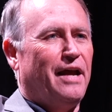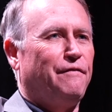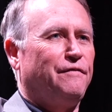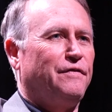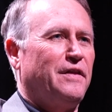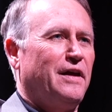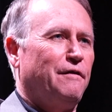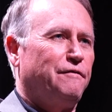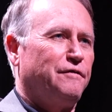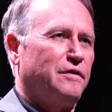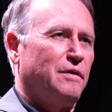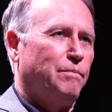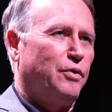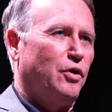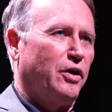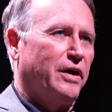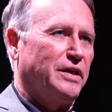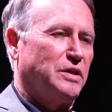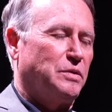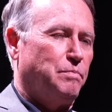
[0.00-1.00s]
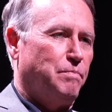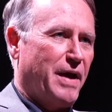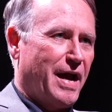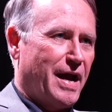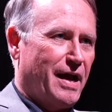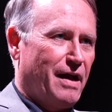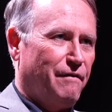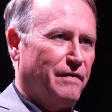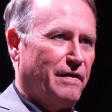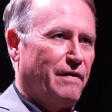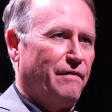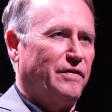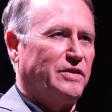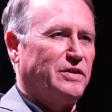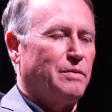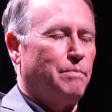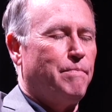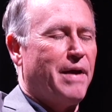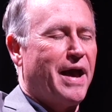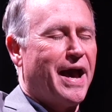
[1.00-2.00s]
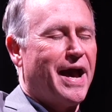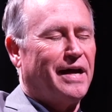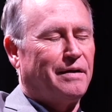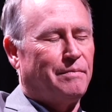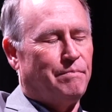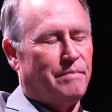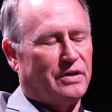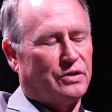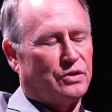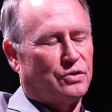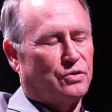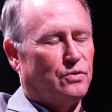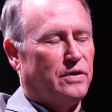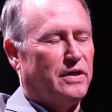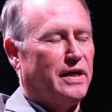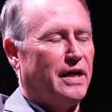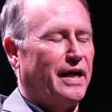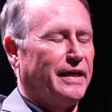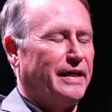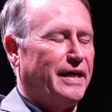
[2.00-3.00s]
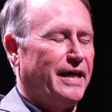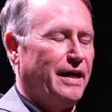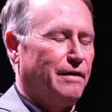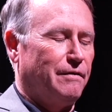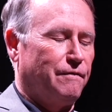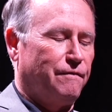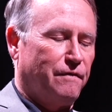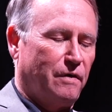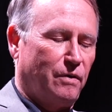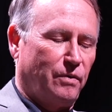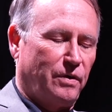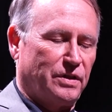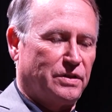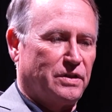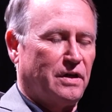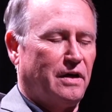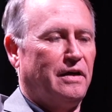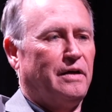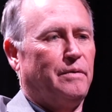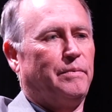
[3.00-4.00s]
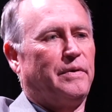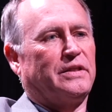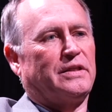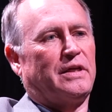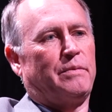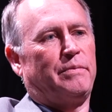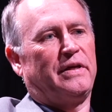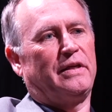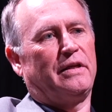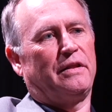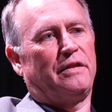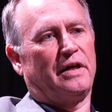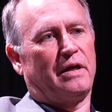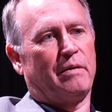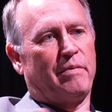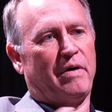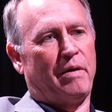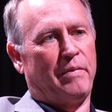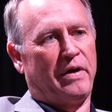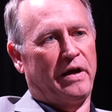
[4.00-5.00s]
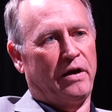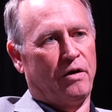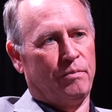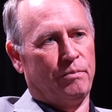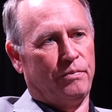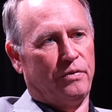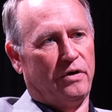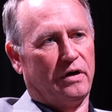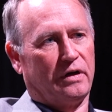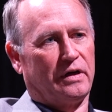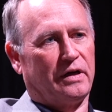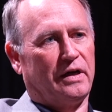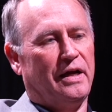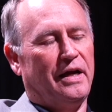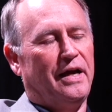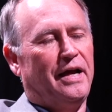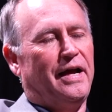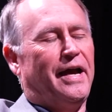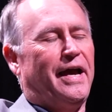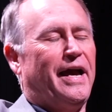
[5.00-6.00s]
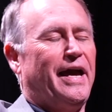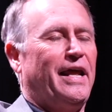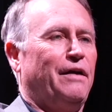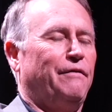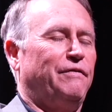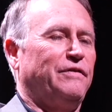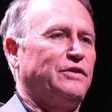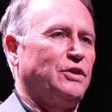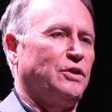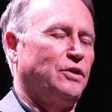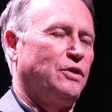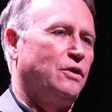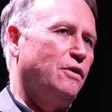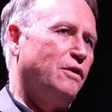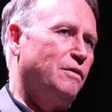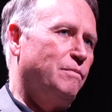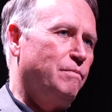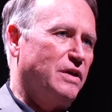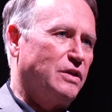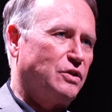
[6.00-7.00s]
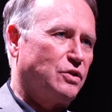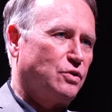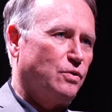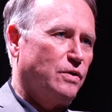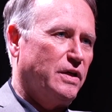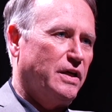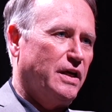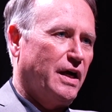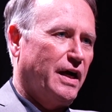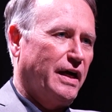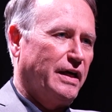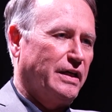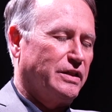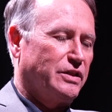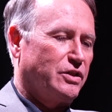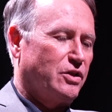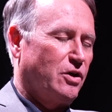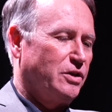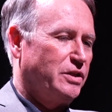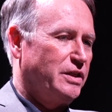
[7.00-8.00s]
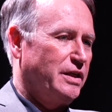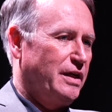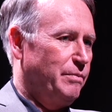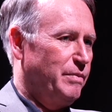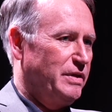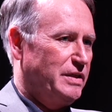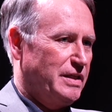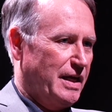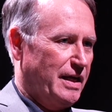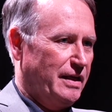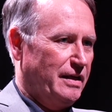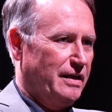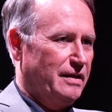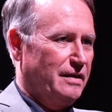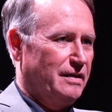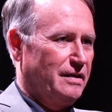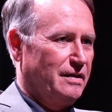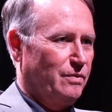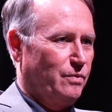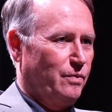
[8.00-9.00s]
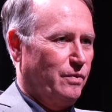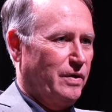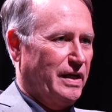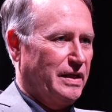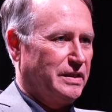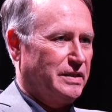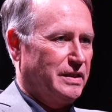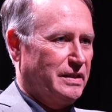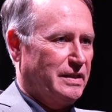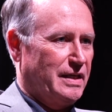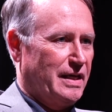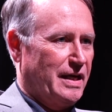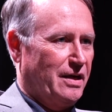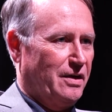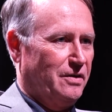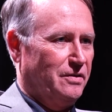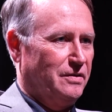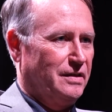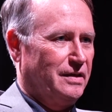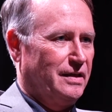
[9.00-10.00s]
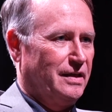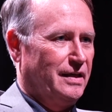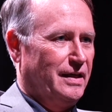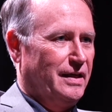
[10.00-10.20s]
if if the book is ba if if it's a bad mystery, I can't focus on it because I begin to think about my own book. And if it's a good mystery, I start to imitate it when I sit down.